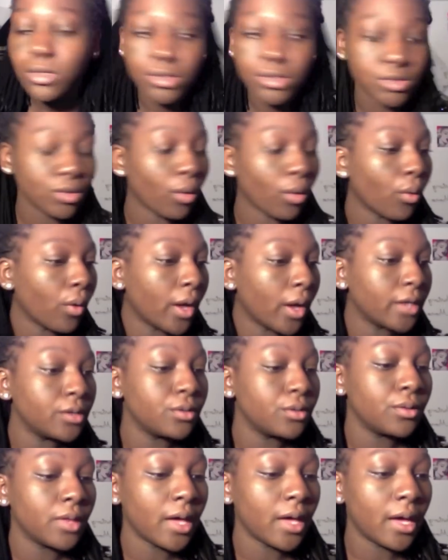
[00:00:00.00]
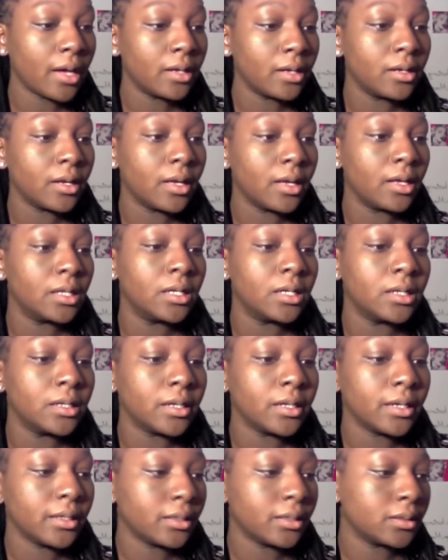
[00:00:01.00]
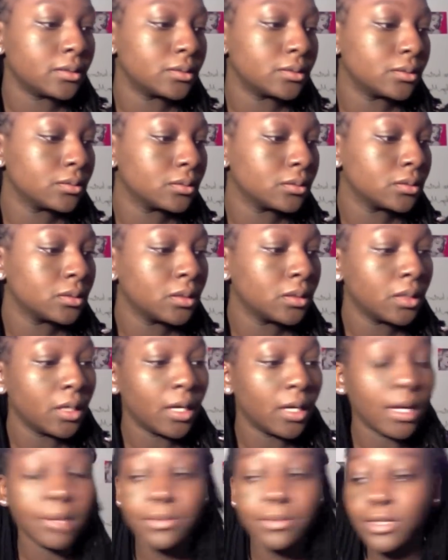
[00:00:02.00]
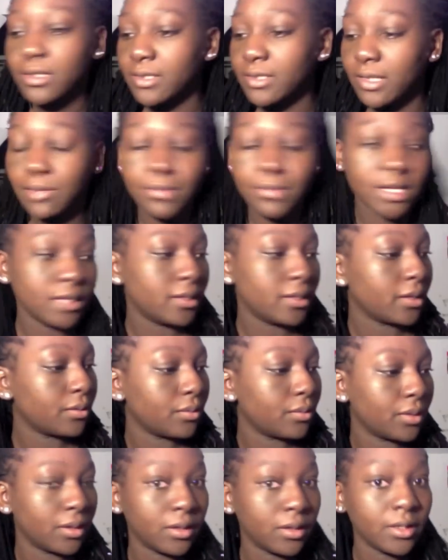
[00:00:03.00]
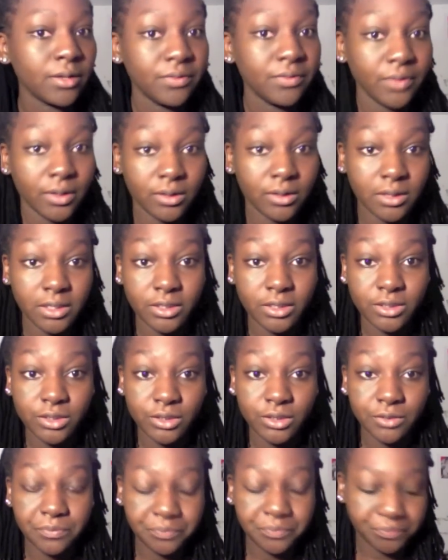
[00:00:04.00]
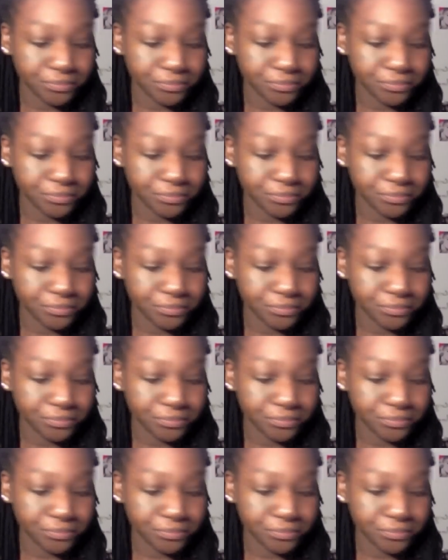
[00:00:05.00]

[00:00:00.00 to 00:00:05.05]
So I do that, and now I'm gonna take my liquid foundation,